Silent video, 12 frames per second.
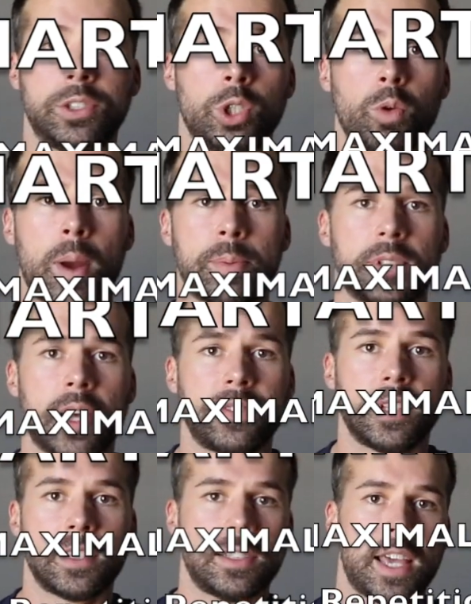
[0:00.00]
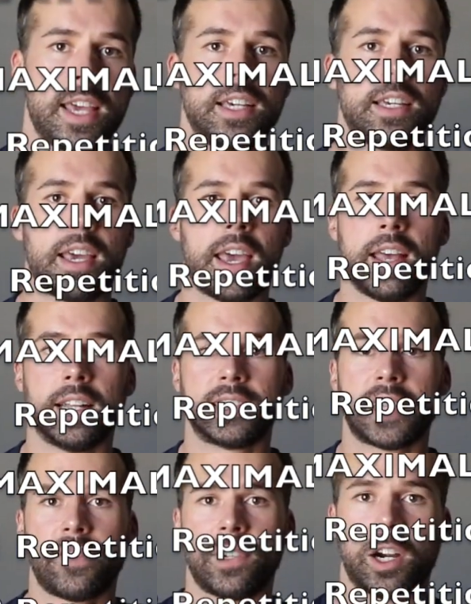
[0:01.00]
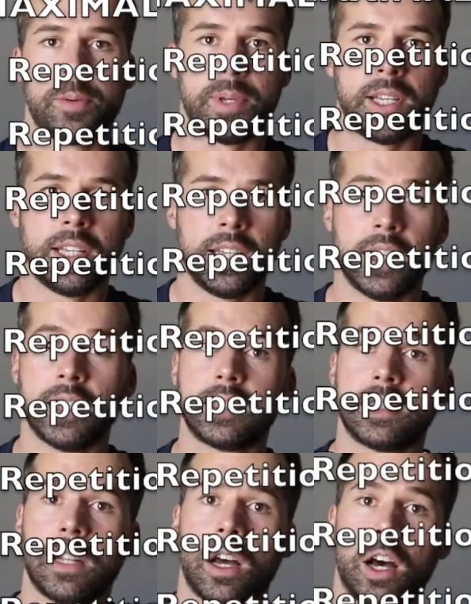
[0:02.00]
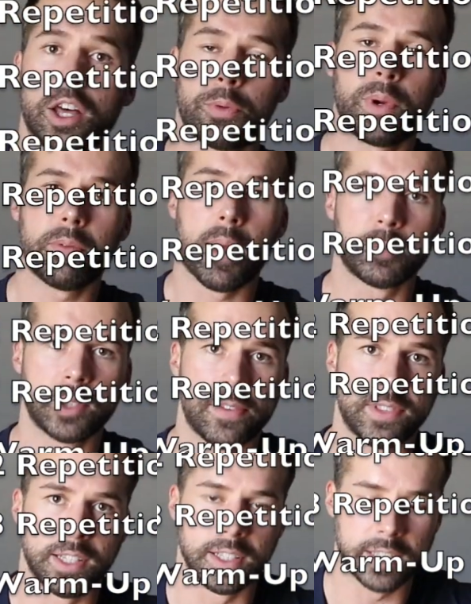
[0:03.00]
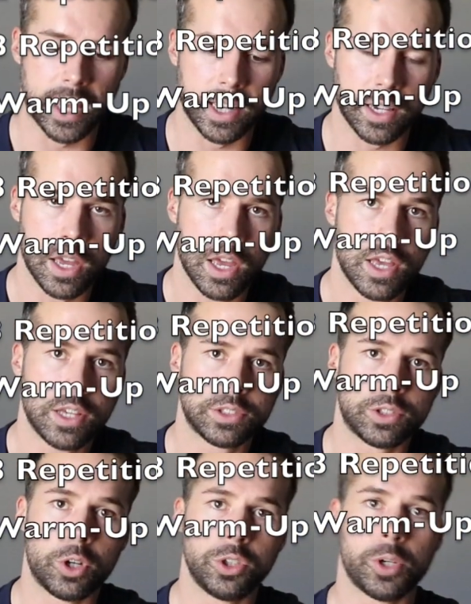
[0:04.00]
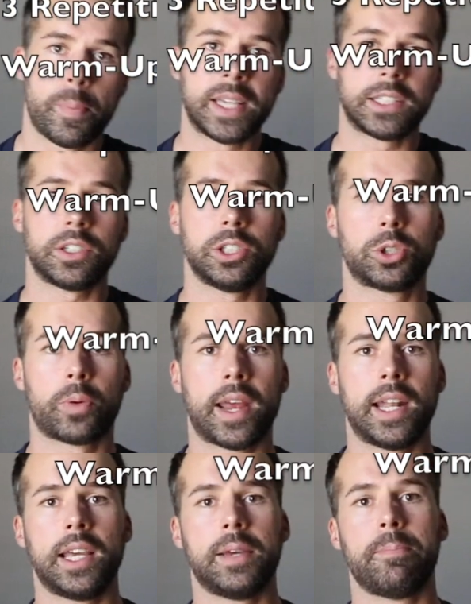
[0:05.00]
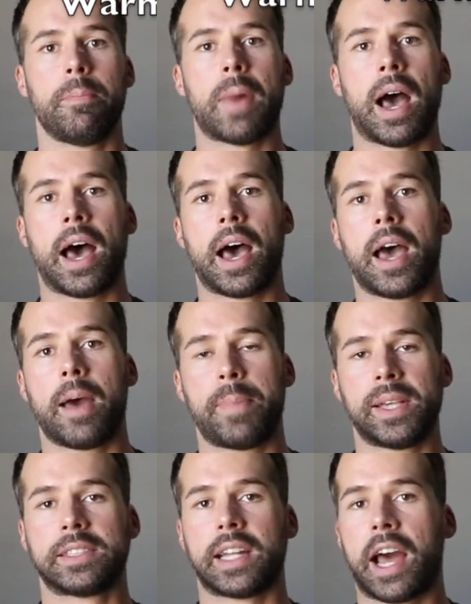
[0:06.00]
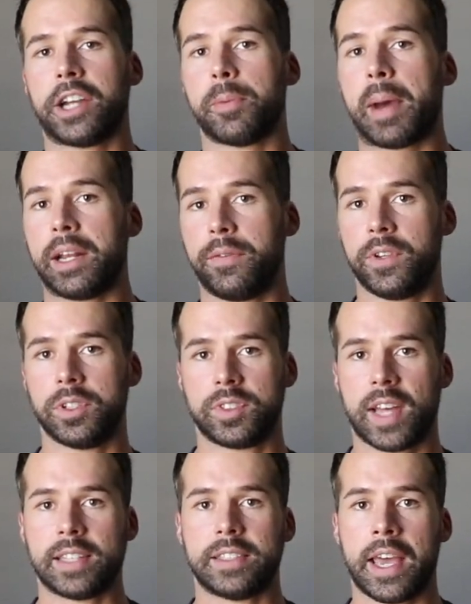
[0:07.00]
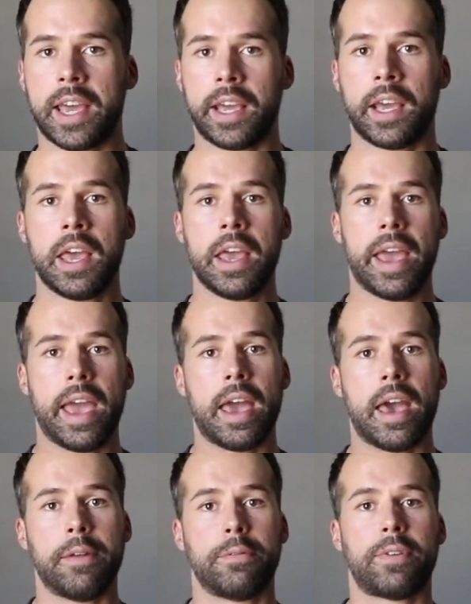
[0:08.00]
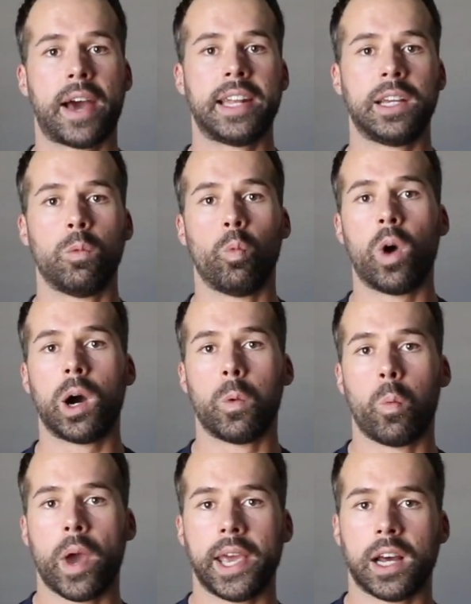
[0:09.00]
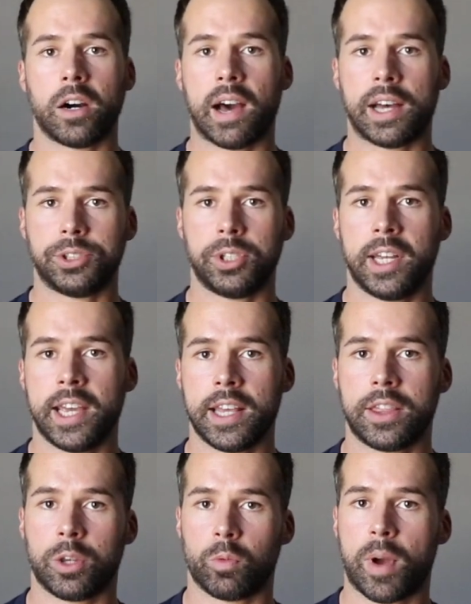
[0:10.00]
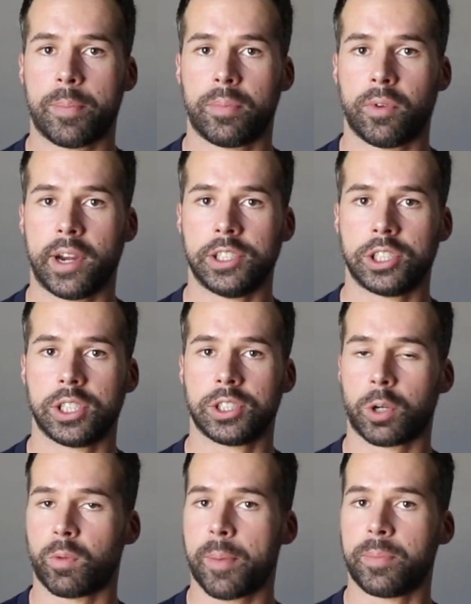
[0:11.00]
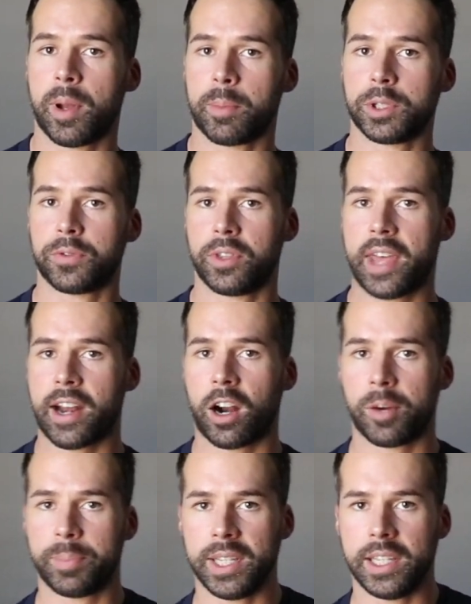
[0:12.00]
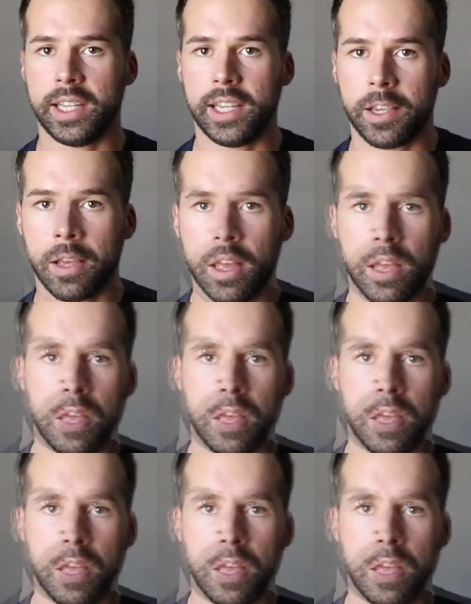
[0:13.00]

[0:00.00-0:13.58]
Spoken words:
is 2 reps left in the tank, and a 7 RPE is 3 reps left in the tank. So you're basically training based on how your body feels that day and finding what weight allows you to hit the rep ranges or rep numbers for that RPE.